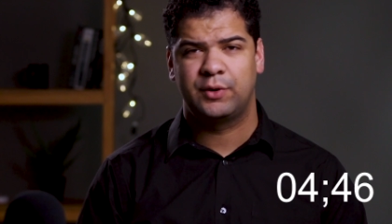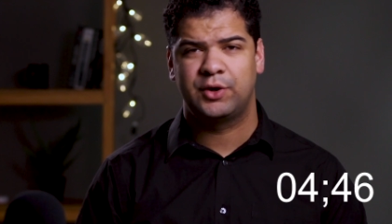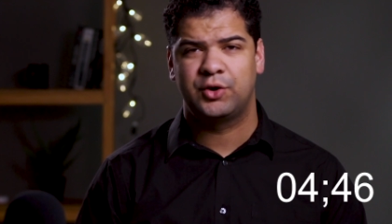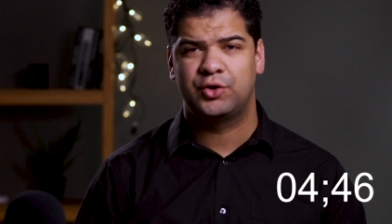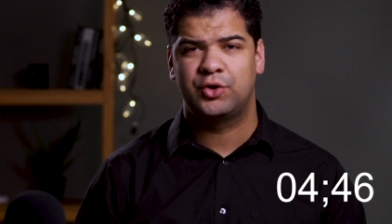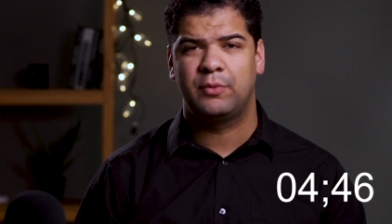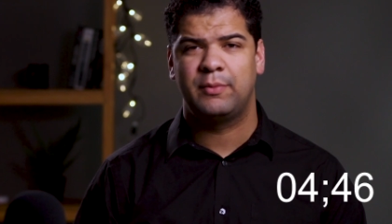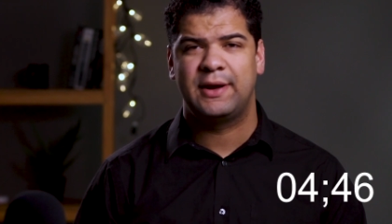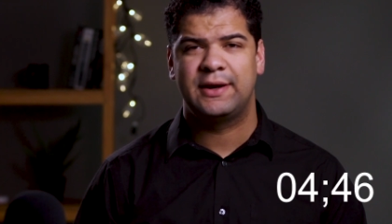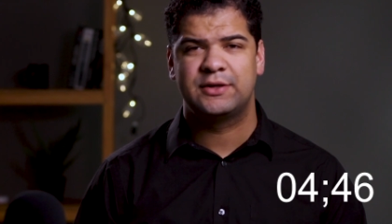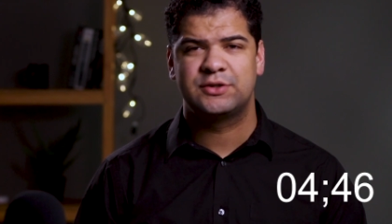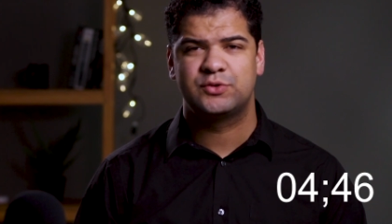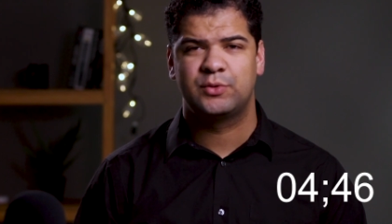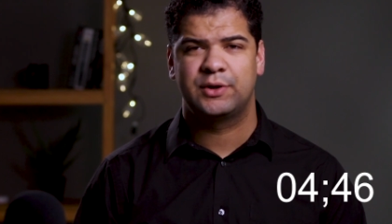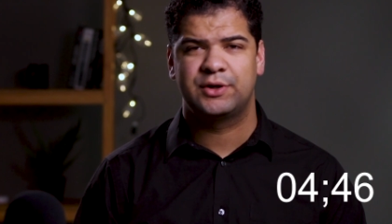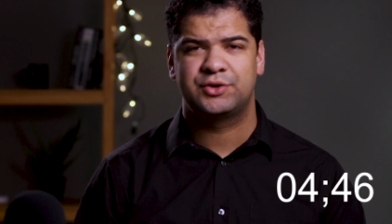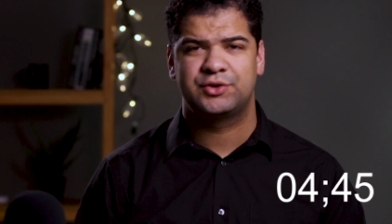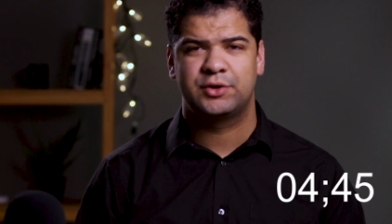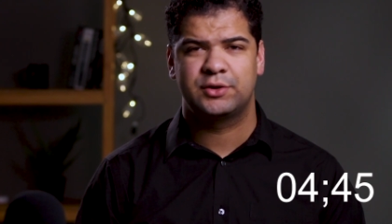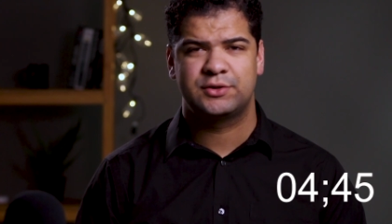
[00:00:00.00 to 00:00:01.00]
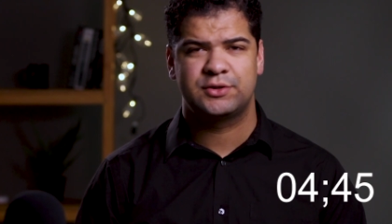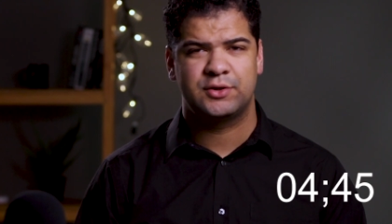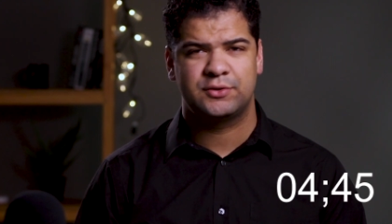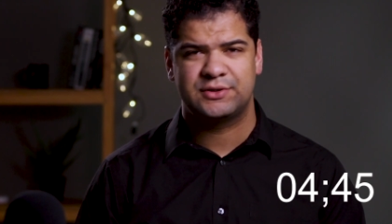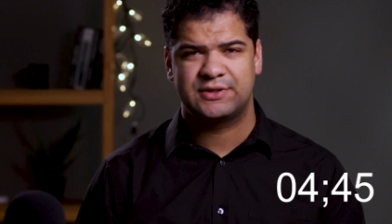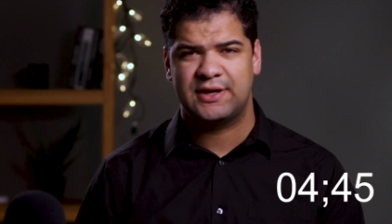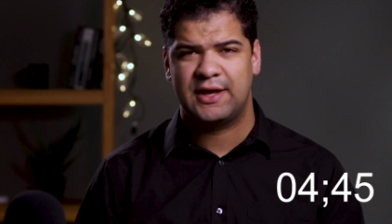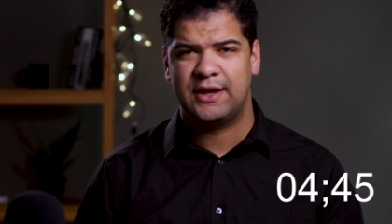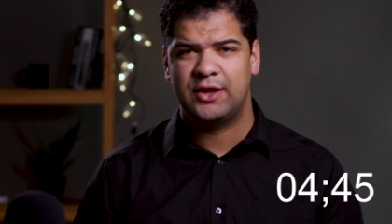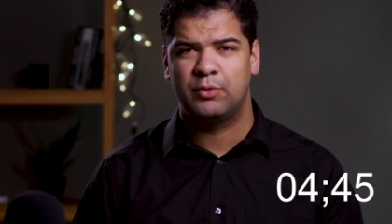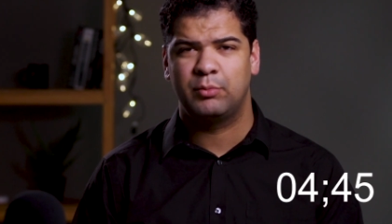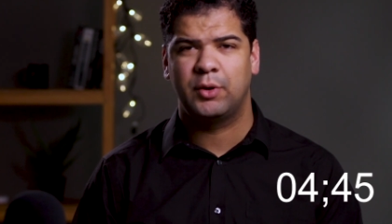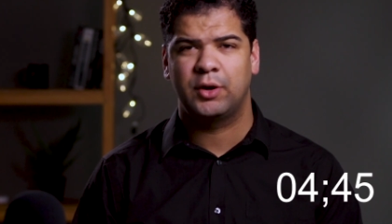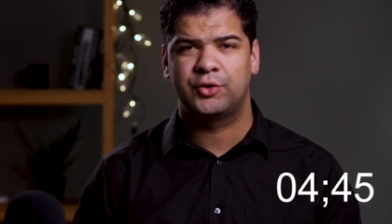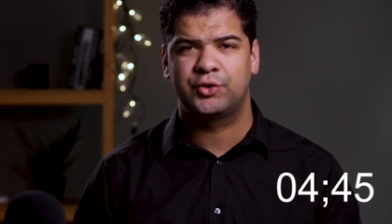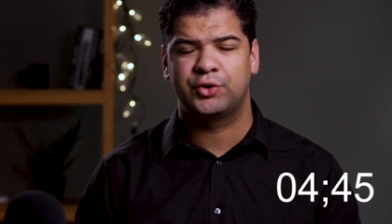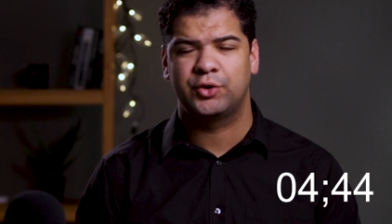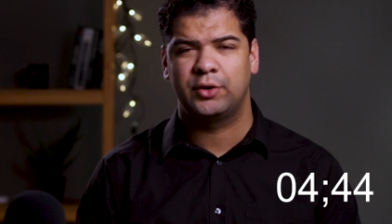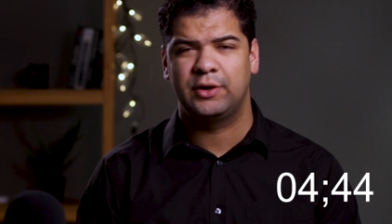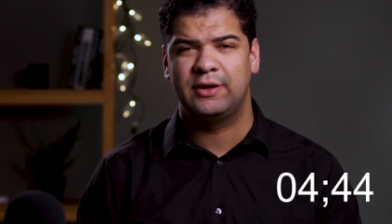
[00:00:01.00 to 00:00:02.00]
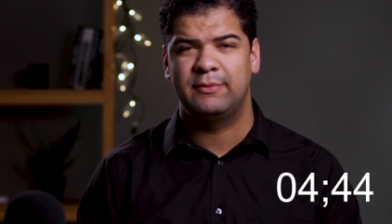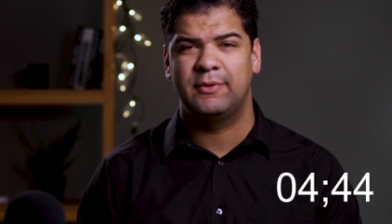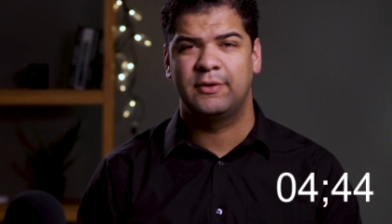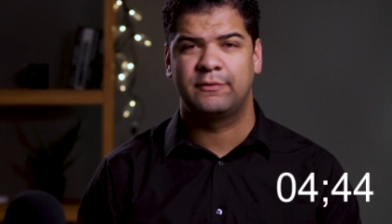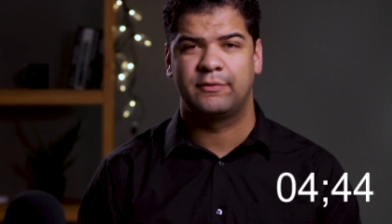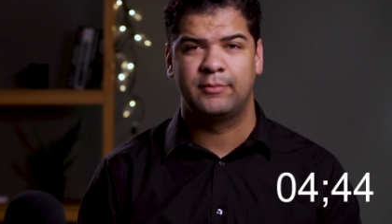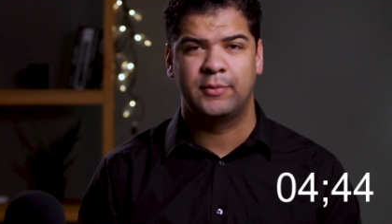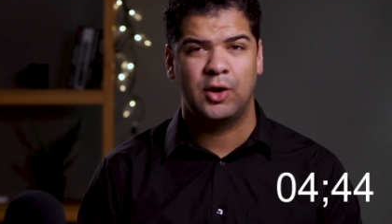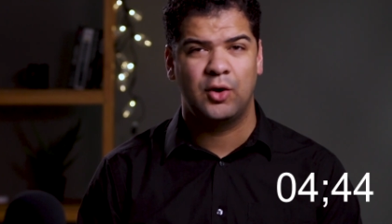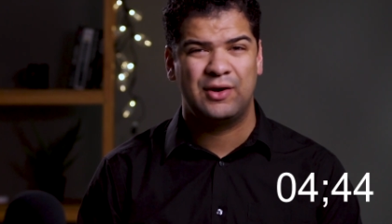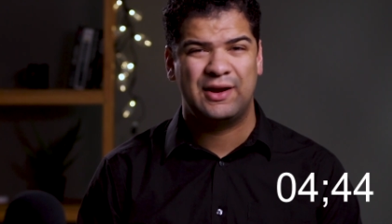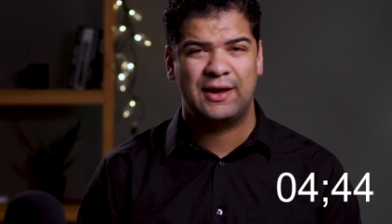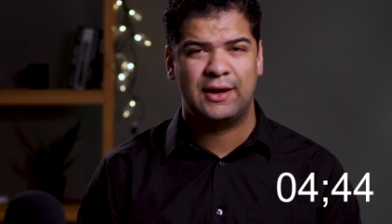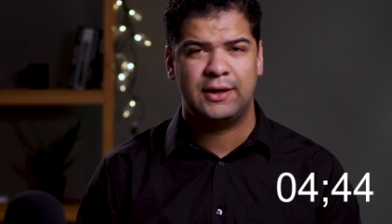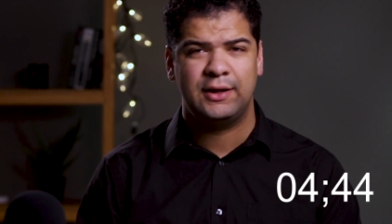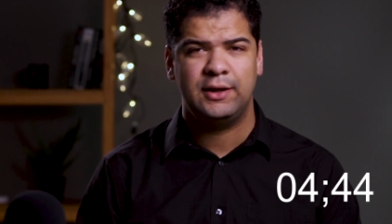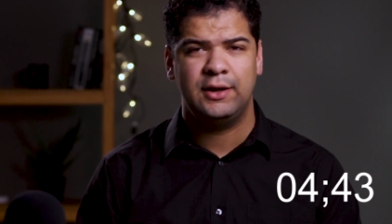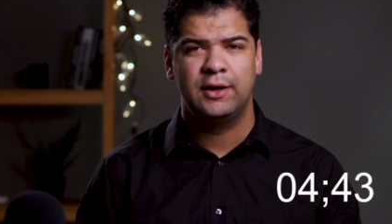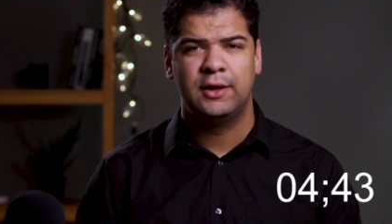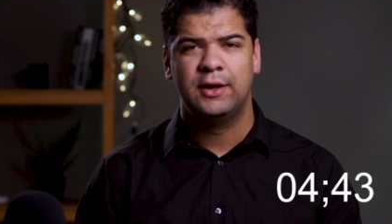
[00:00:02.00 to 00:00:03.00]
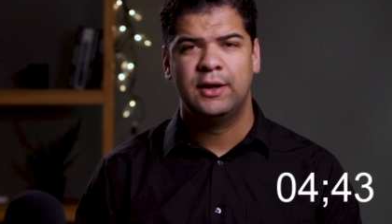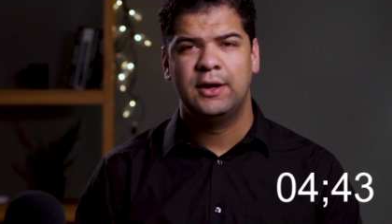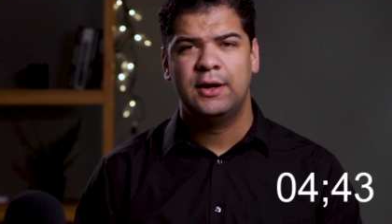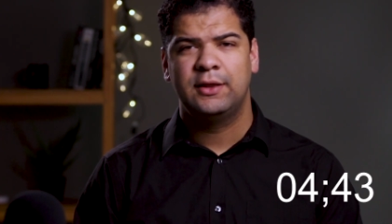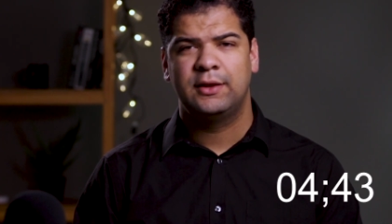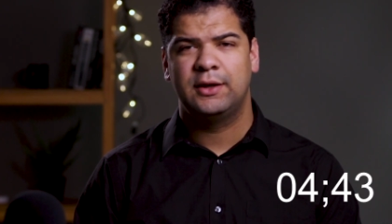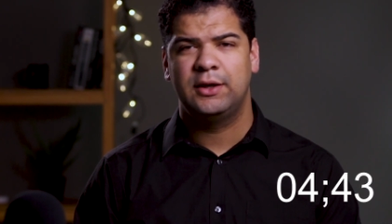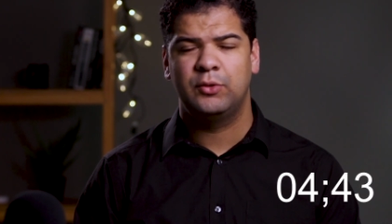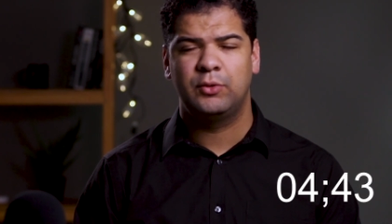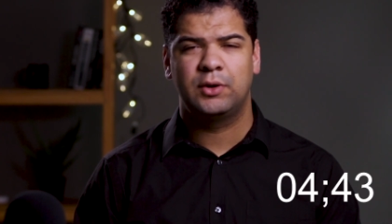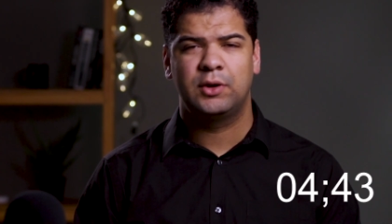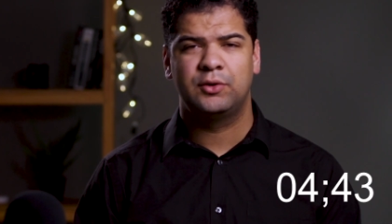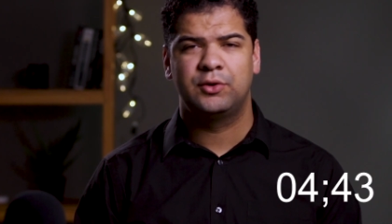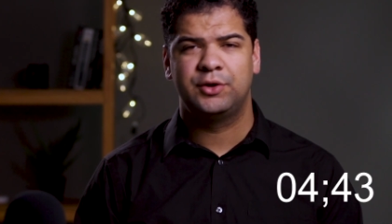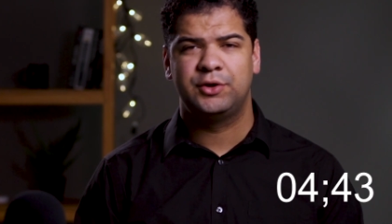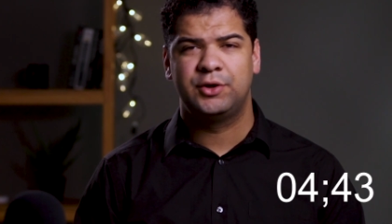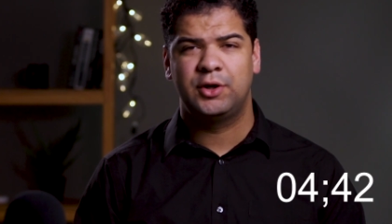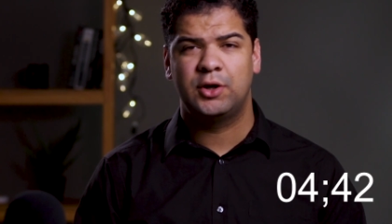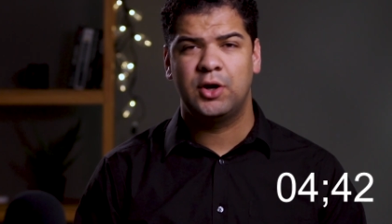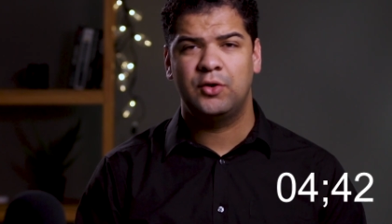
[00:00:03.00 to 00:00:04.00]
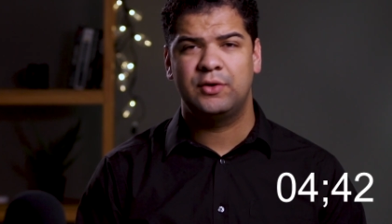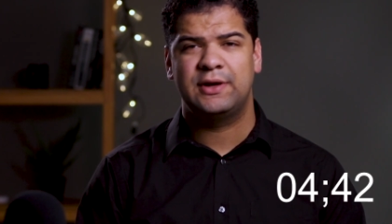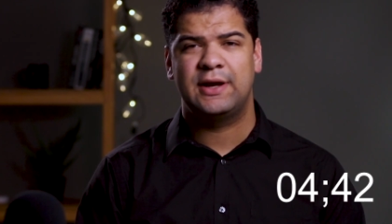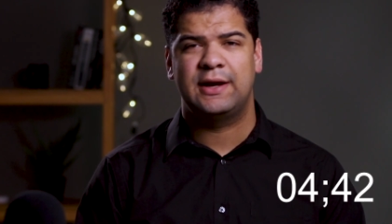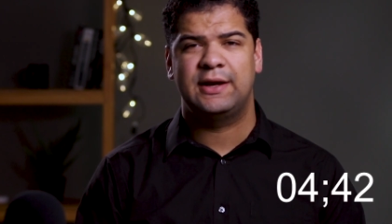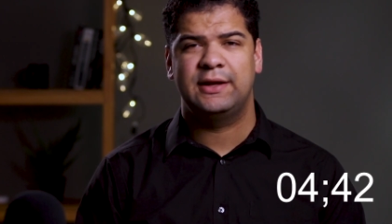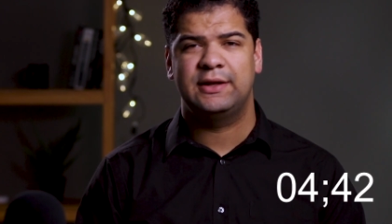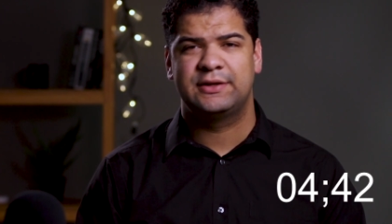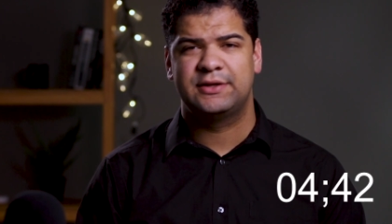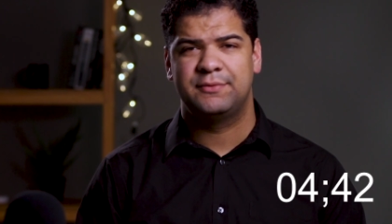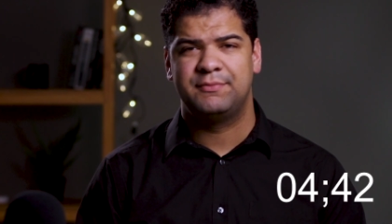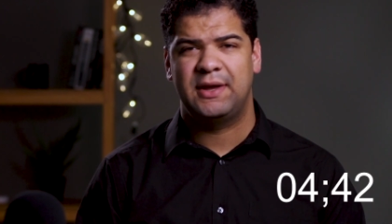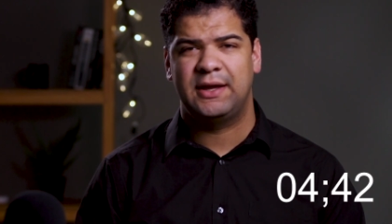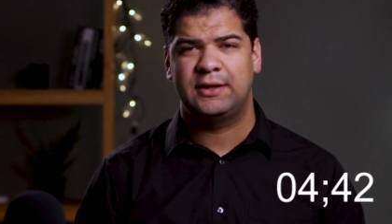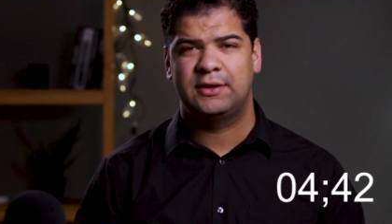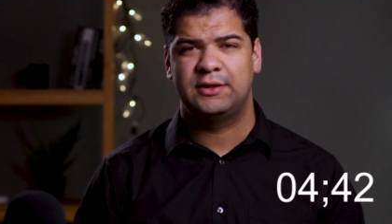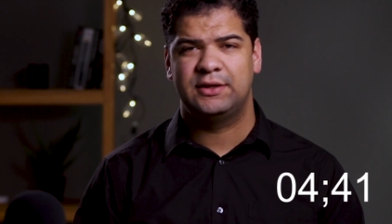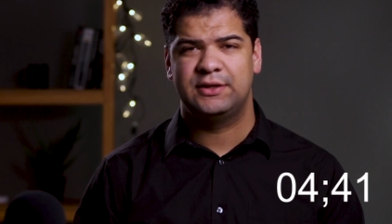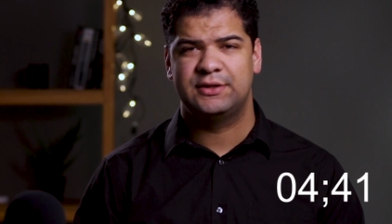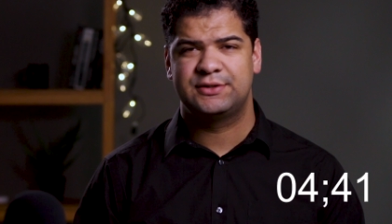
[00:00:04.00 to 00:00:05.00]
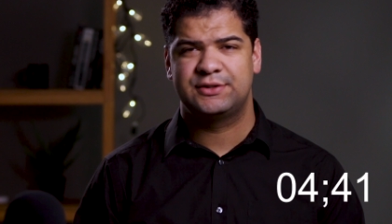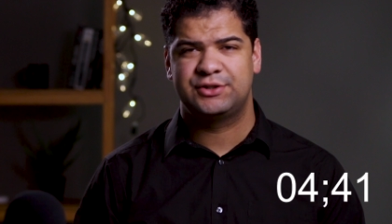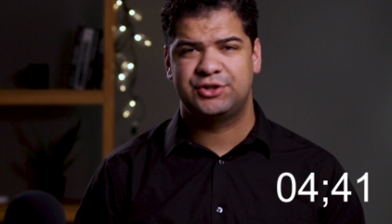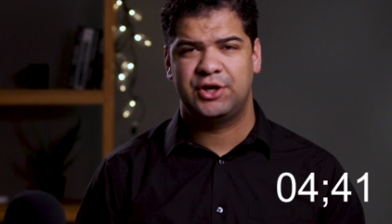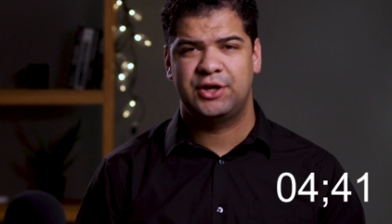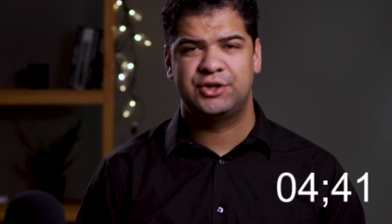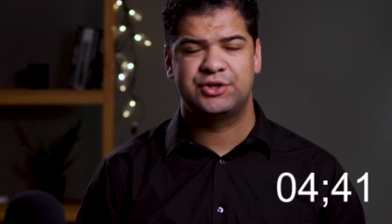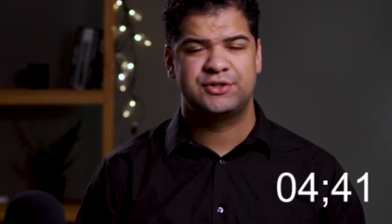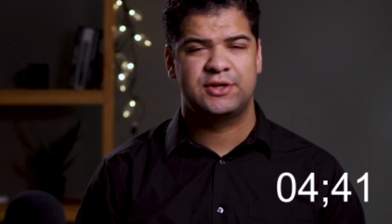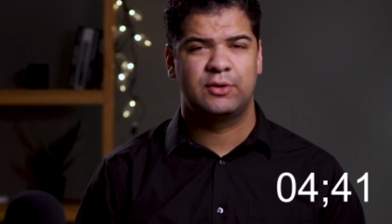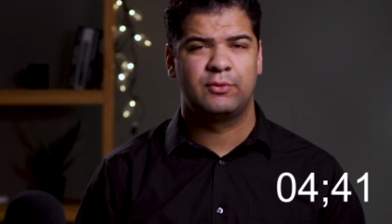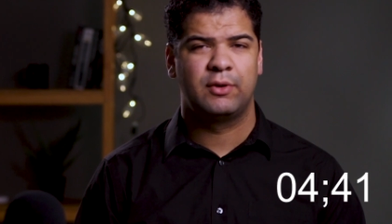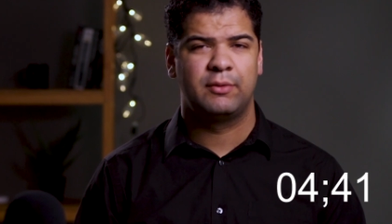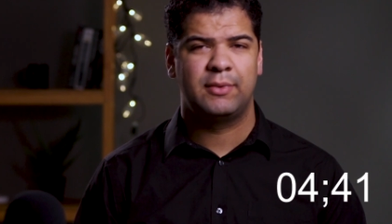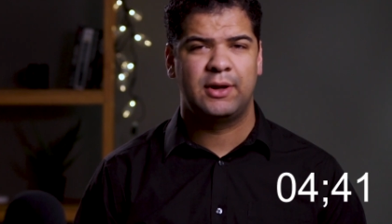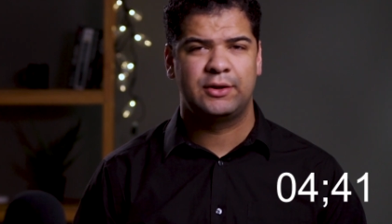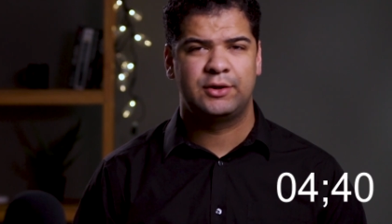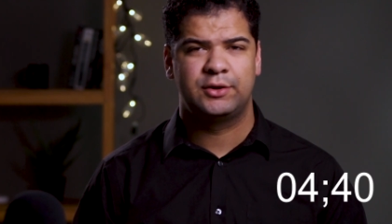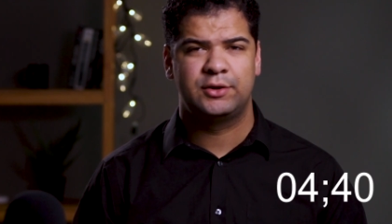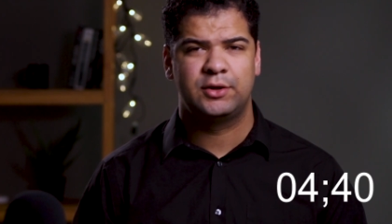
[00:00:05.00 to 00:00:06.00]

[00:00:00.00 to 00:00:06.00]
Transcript: where your domain is registered. So, say you bought your email from GoDaddy, then you would go to GoDaddy to make these changes that we're about